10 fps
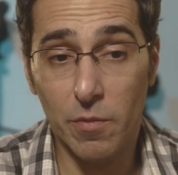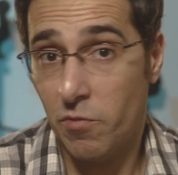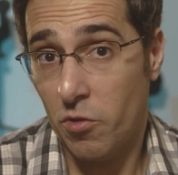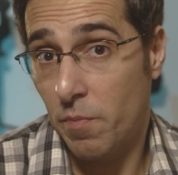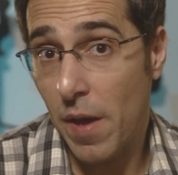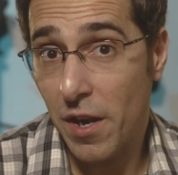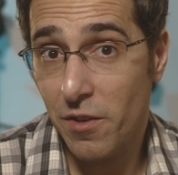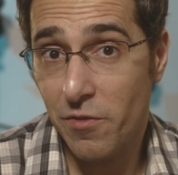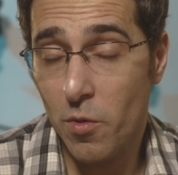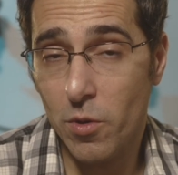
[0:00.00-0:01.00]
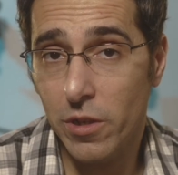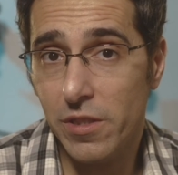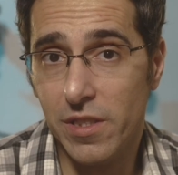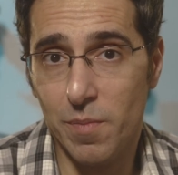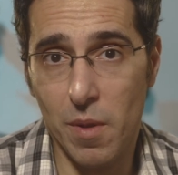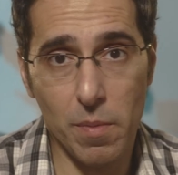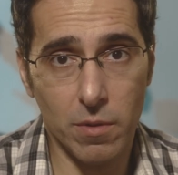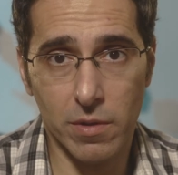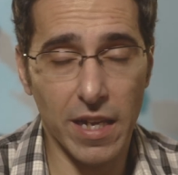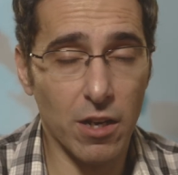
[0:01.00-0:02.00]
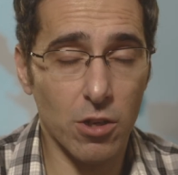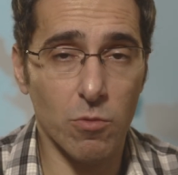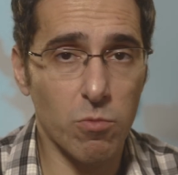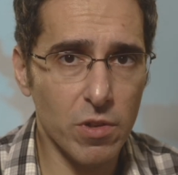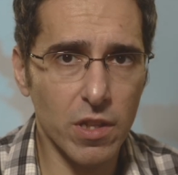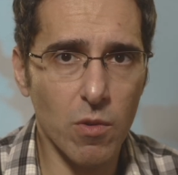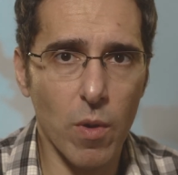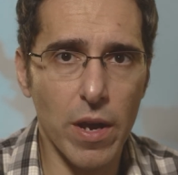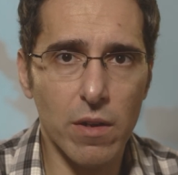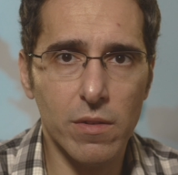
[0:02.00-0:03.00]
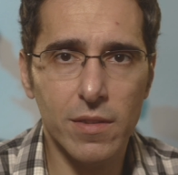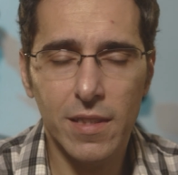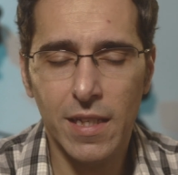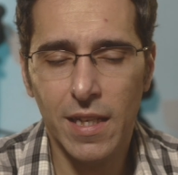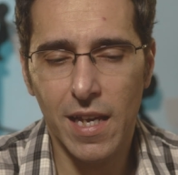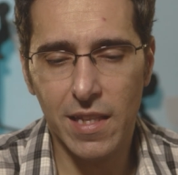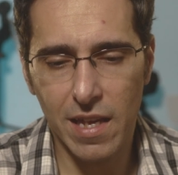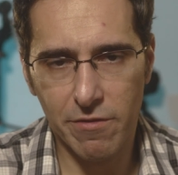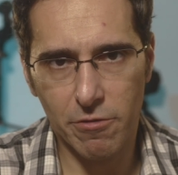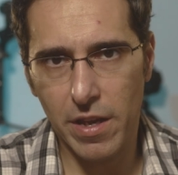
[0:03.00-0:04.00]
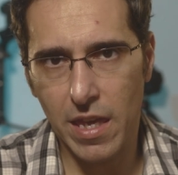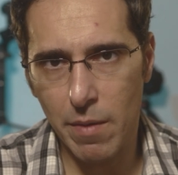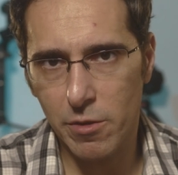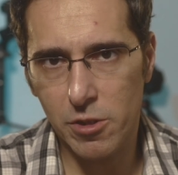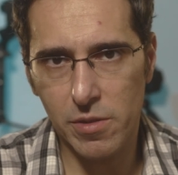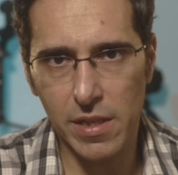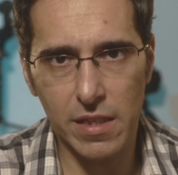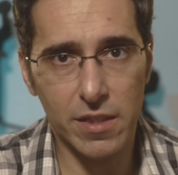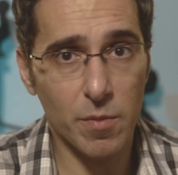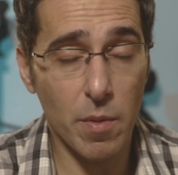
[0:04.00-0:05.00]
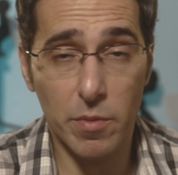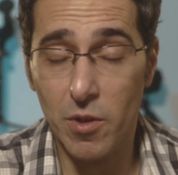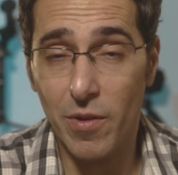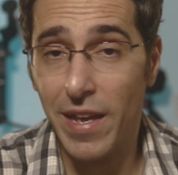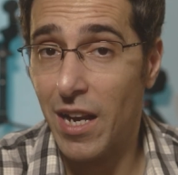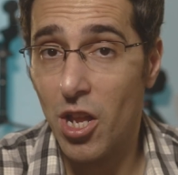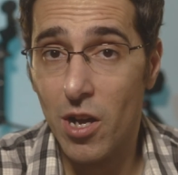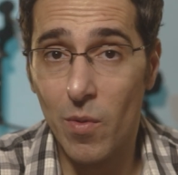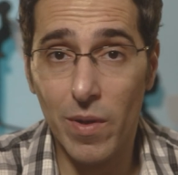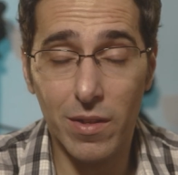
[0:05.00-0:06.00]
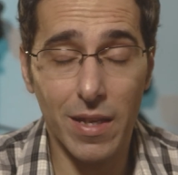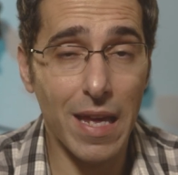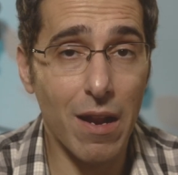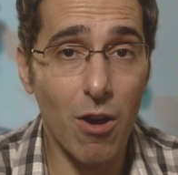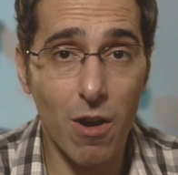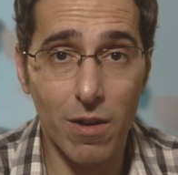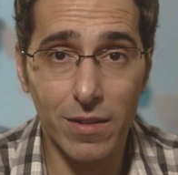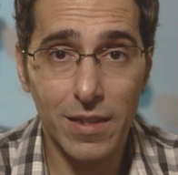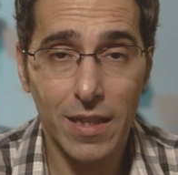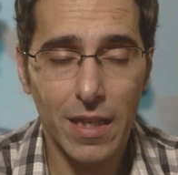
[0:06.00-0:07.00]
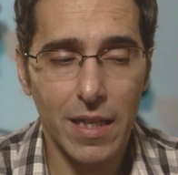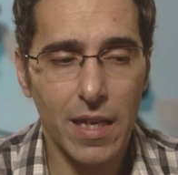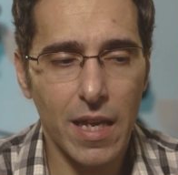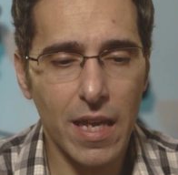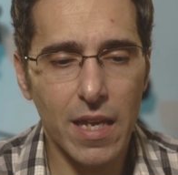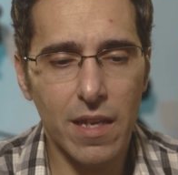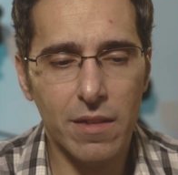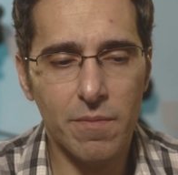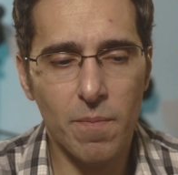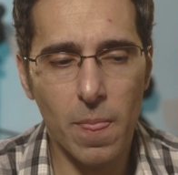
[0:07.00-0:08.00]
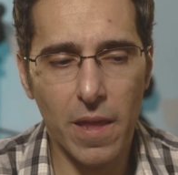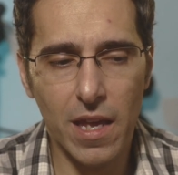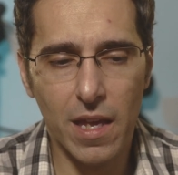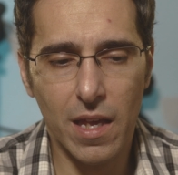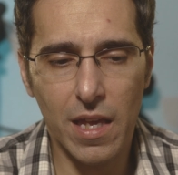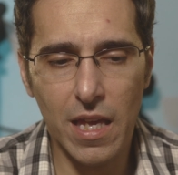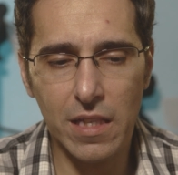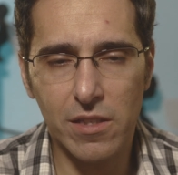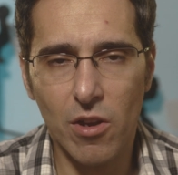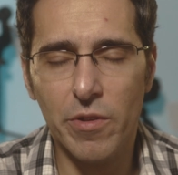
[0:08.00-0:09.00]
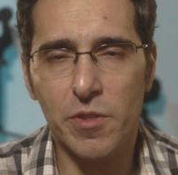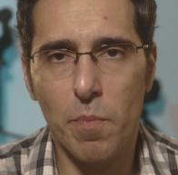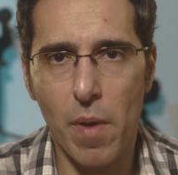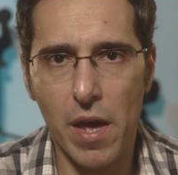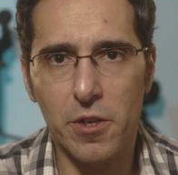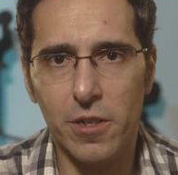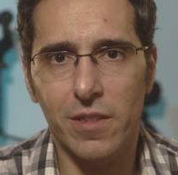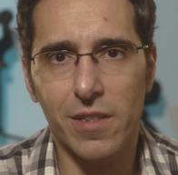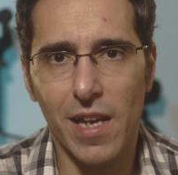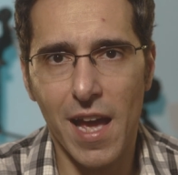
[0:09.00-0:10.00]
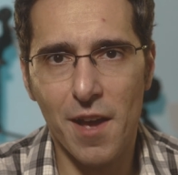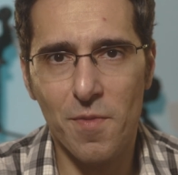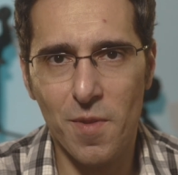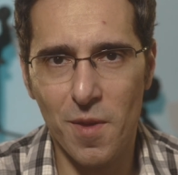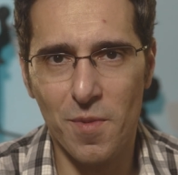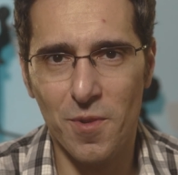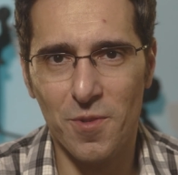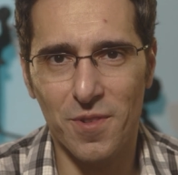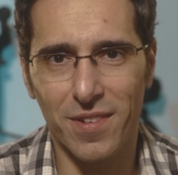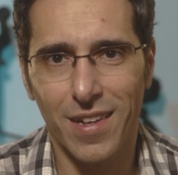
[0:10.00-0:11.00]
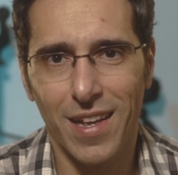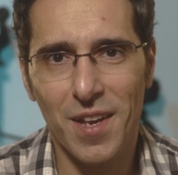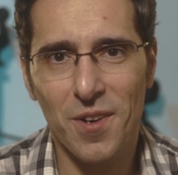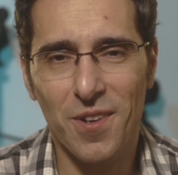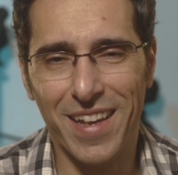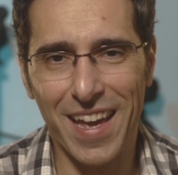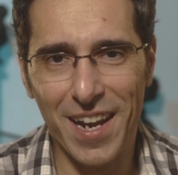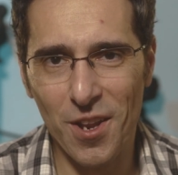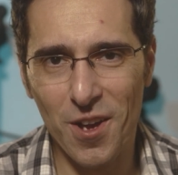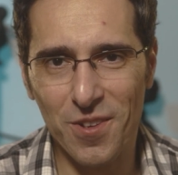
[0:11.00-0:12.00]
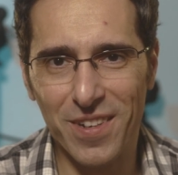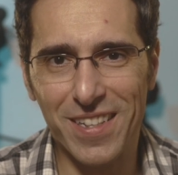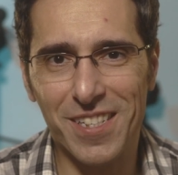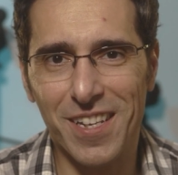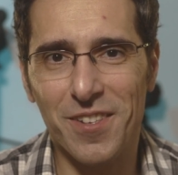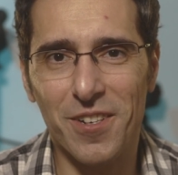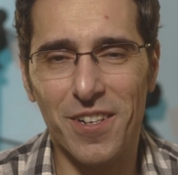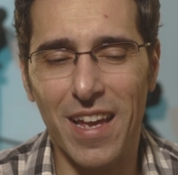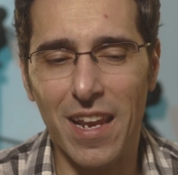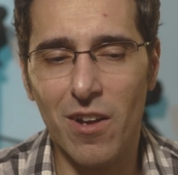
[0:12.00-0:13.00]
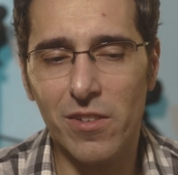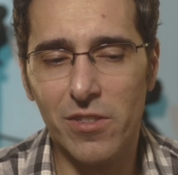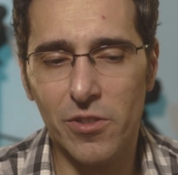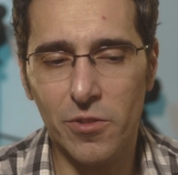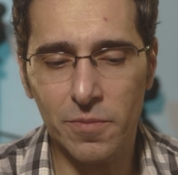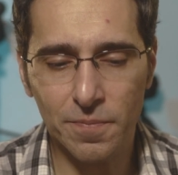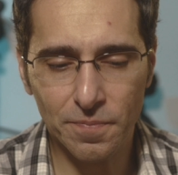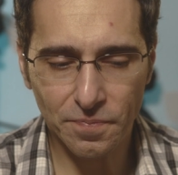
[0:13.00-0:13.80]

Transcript: For better or for worse, some people get along really well and they have great chemistry, and some people don't get along well at all. And it's always better to have people who get along with each other and also